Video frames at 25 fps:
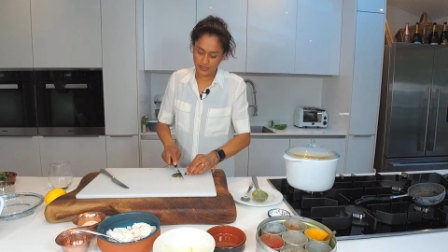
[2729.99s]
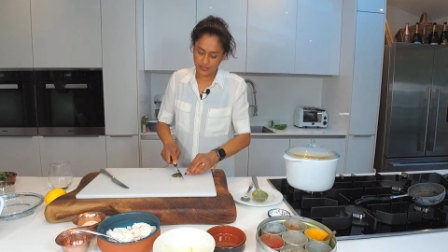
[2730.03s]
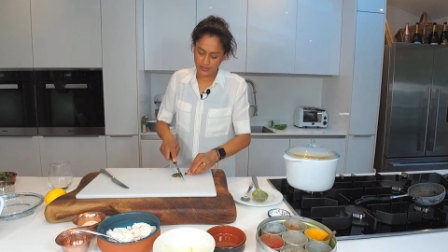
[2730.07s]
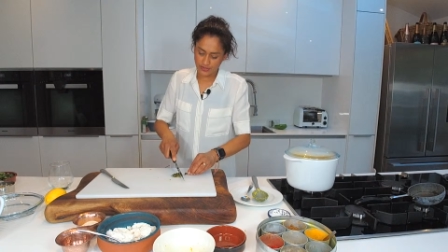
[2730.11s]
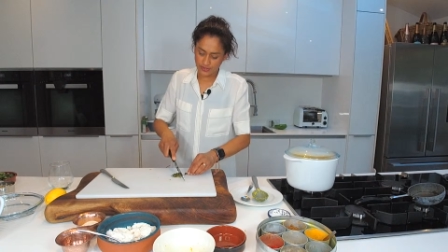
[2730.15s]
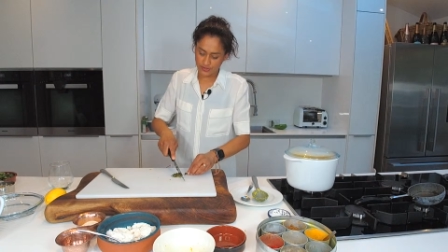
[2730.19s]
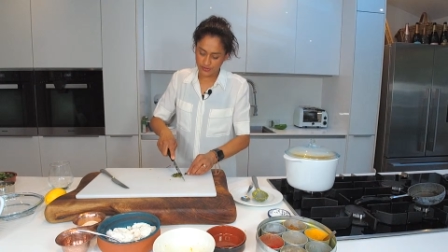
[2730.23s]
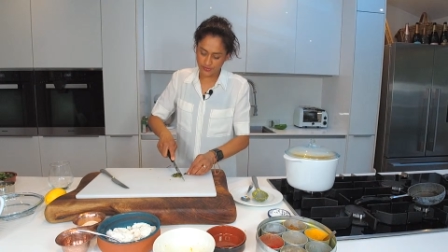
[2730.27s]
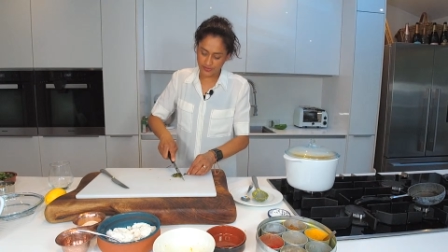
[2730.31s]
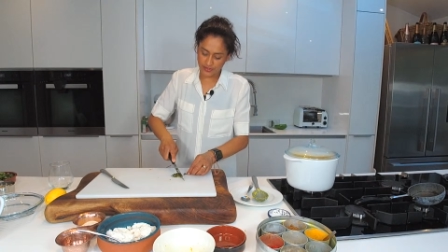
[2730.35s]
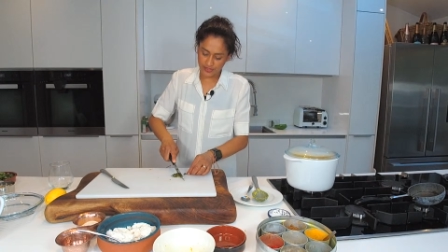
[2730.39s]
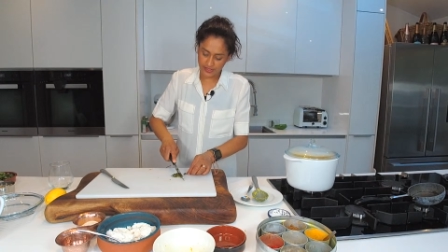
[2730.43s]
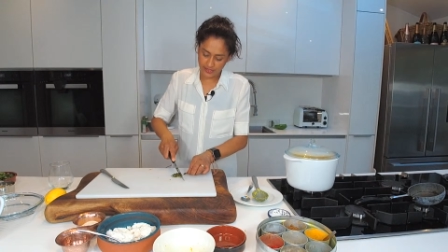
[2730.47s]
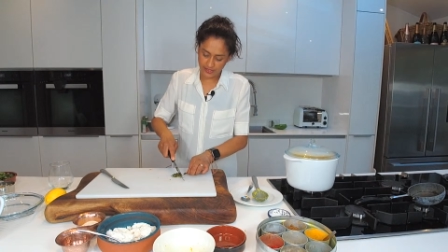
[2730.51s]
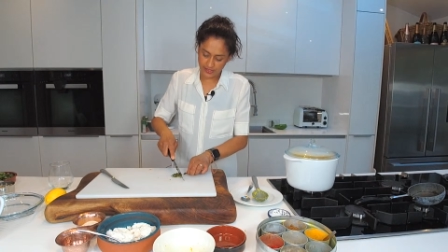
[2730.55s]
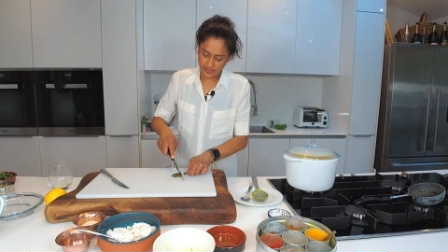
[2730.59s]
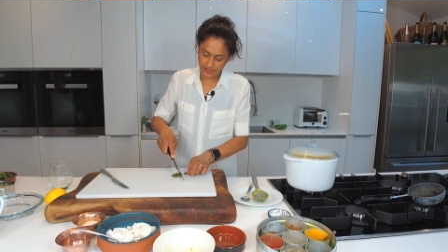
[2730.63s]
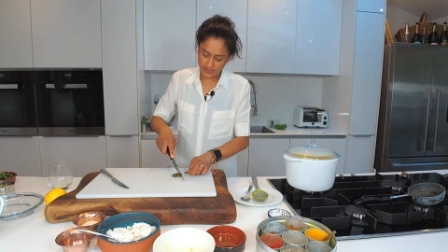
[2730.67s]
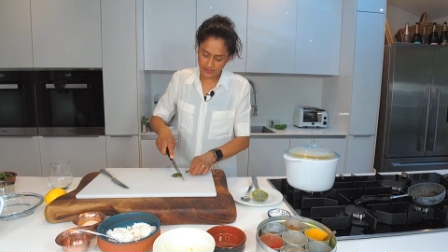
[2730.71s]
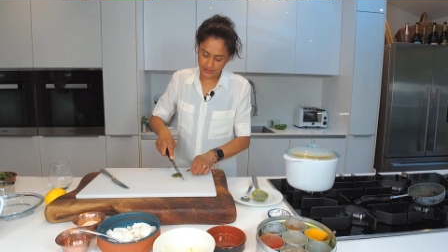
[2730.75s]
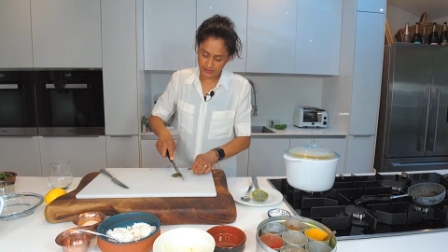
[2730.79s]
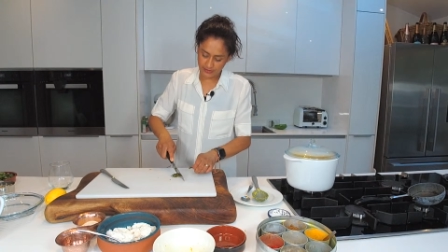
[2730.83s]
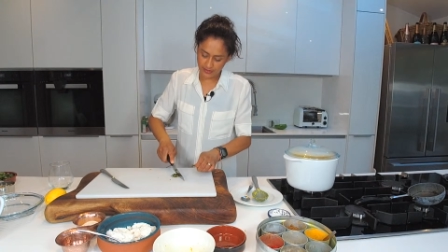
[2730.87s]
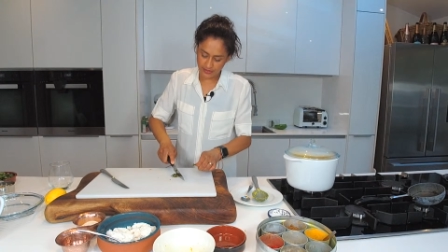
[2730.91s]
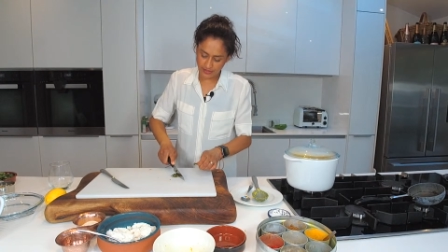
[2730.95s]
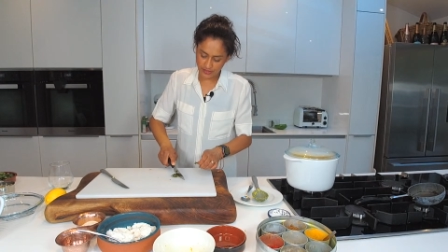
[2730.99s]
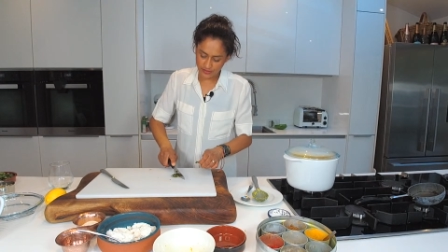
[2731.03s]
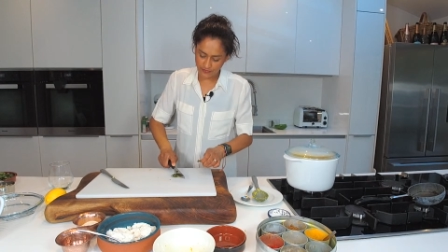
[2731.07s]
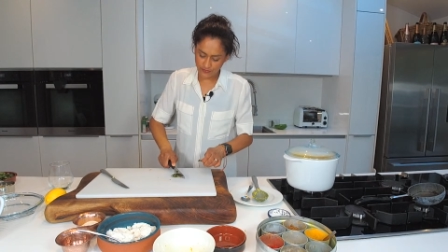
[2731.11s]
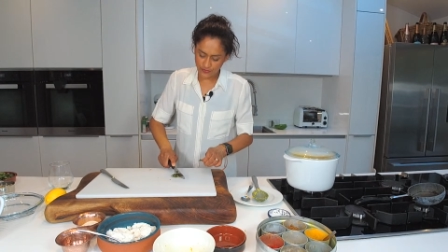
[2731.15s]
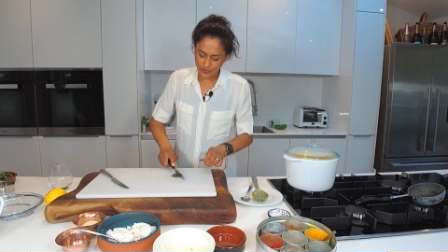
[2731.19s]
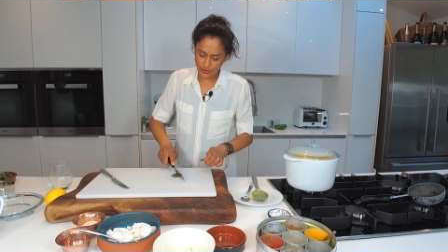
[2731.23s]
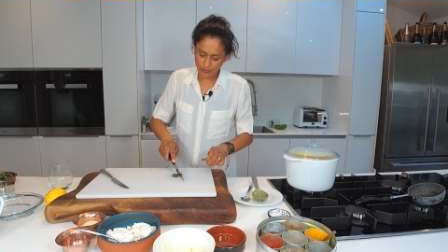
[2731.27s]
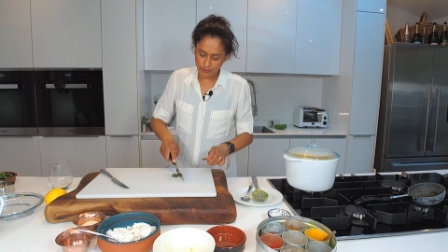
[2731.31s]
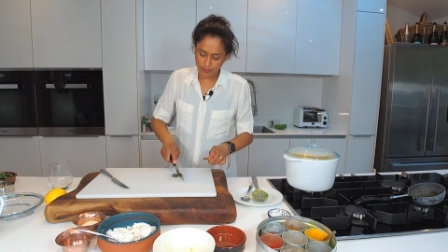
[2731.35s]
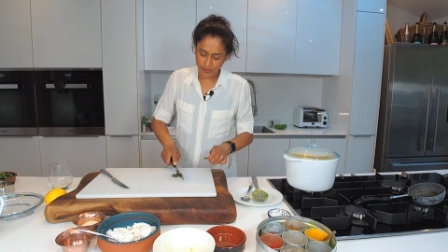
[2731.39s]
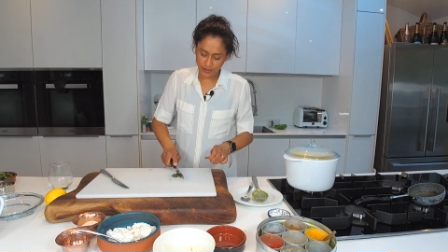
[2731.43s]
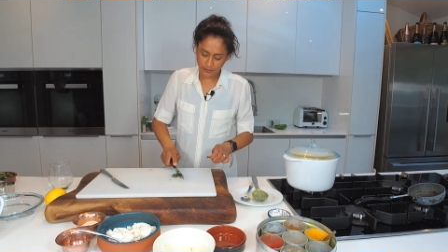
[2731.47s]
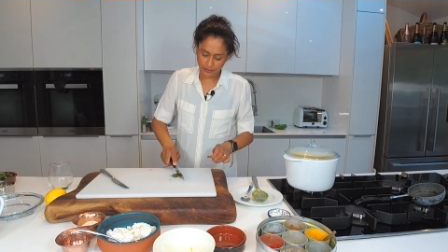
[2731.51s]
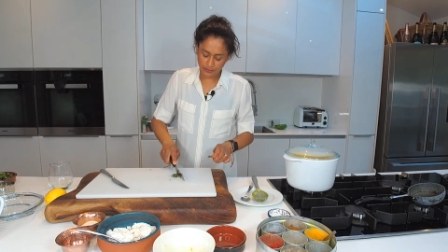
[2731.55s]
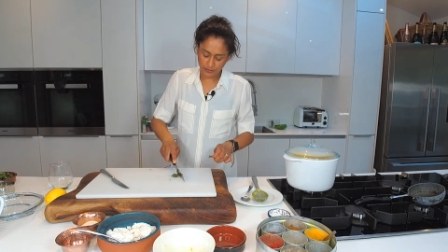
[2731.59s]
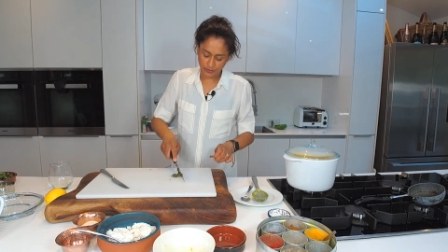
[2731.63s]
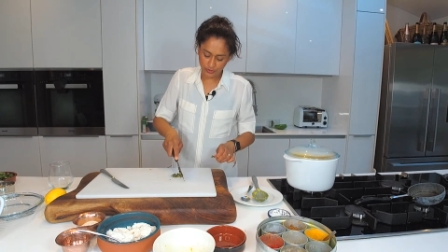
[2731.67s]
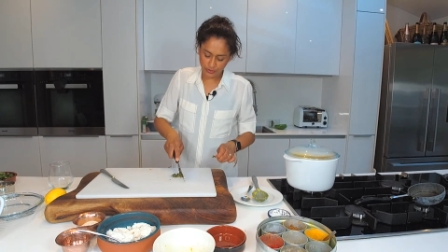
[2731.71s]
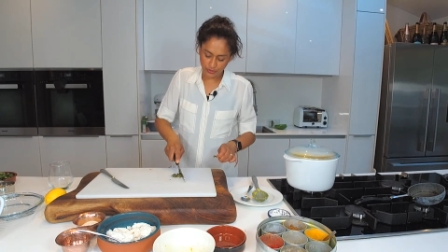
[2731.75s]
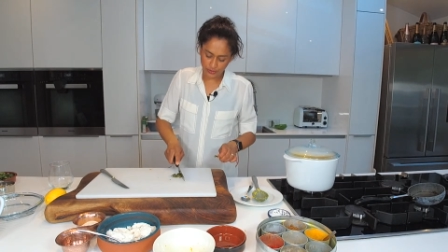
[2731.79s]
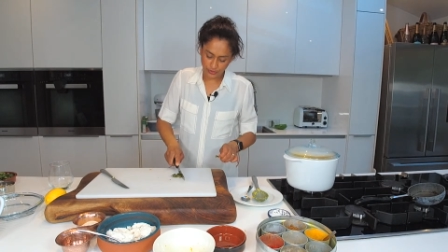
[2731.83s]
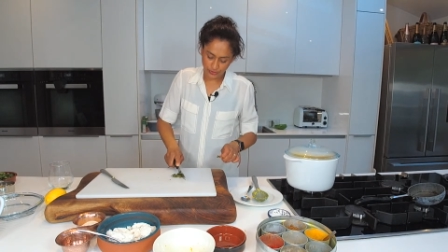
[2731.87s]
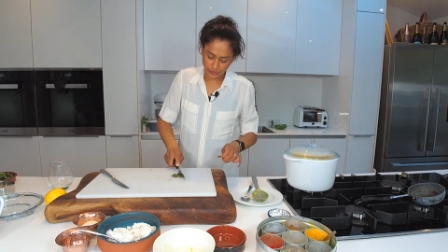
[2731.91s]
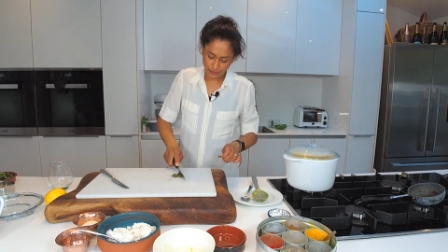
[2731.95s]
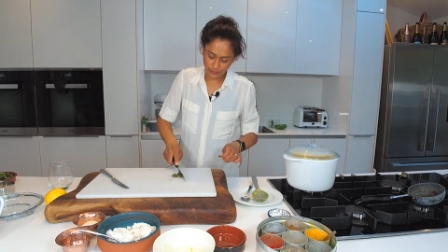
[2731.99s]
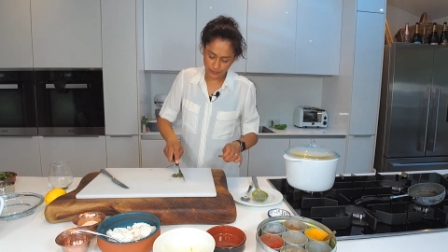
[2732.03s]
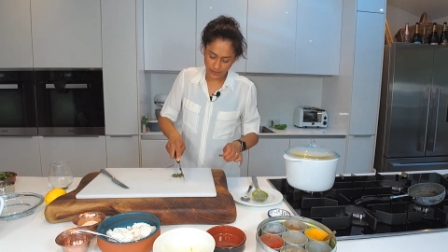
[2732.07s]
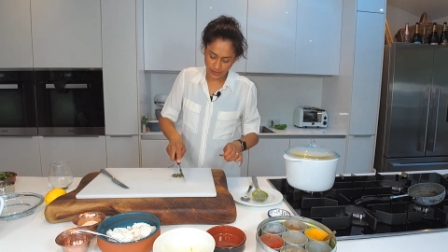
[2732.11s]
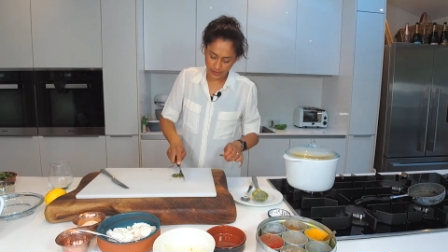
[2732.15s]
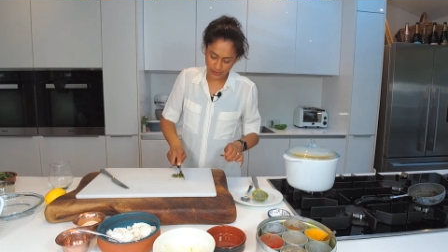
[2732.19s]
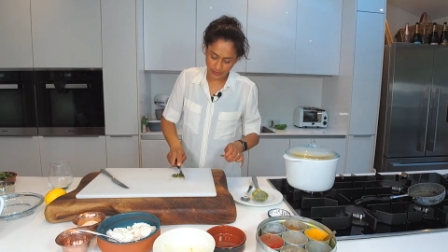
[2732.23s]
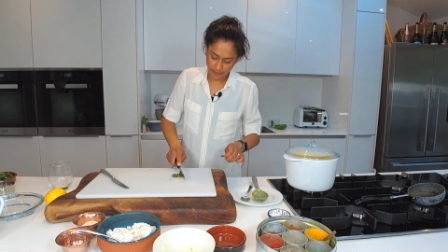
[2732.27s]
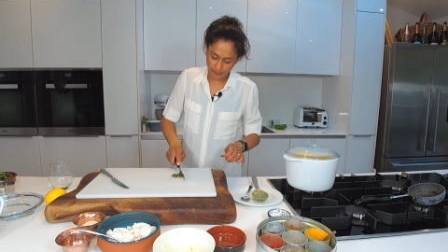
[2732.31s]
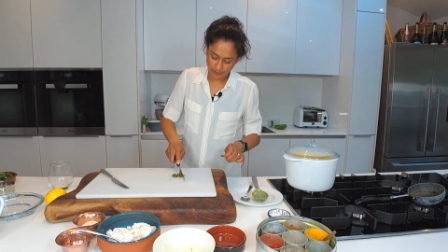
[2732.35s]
So there's a few people who